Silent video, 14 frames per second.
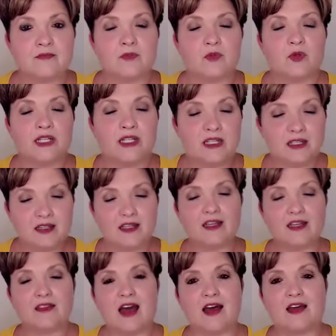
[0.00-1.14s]
breathing
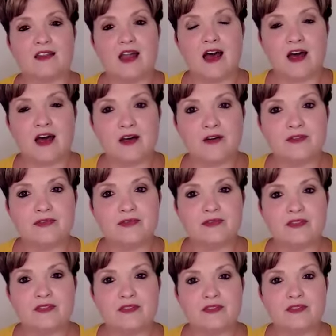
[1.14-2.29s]
in that love
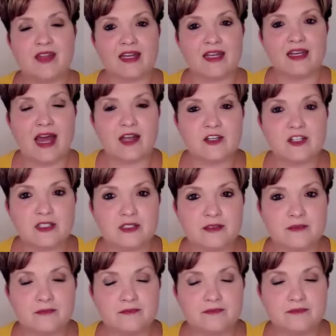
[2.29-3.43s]
and that
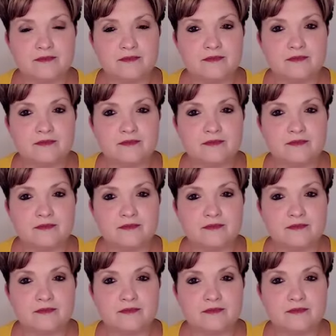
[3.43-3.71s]
connection.